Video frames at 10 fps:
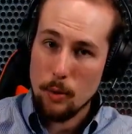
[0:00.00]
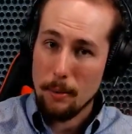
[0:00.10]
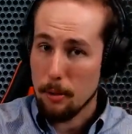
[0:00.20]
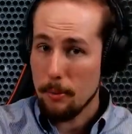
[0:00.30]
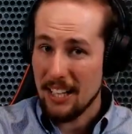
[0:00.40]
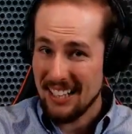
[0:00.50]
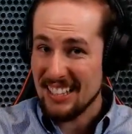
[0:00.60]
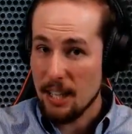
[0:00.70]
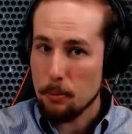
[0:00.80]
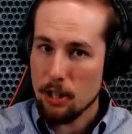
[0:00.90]
I'm going to make an
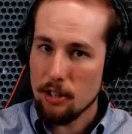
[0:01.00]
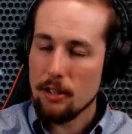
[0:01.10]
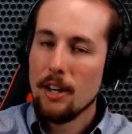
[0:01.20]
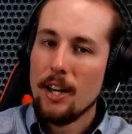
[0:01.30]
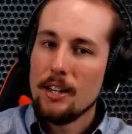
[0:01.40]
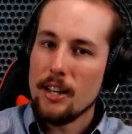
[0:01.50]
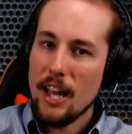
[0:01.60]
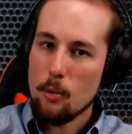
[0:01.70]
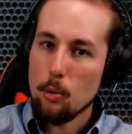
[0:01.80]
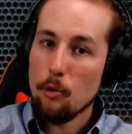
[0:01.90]
exception to
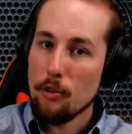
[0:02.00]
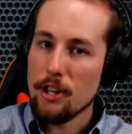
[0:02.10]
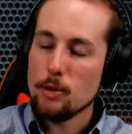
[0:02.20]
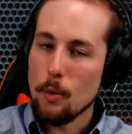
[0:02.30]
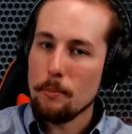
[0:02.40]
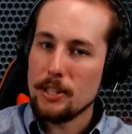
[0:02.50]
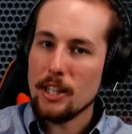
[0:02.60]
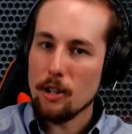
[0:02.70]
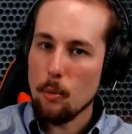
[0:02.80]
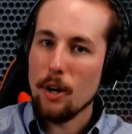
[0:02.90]
that rule for this one
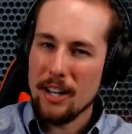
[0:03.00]
particular one.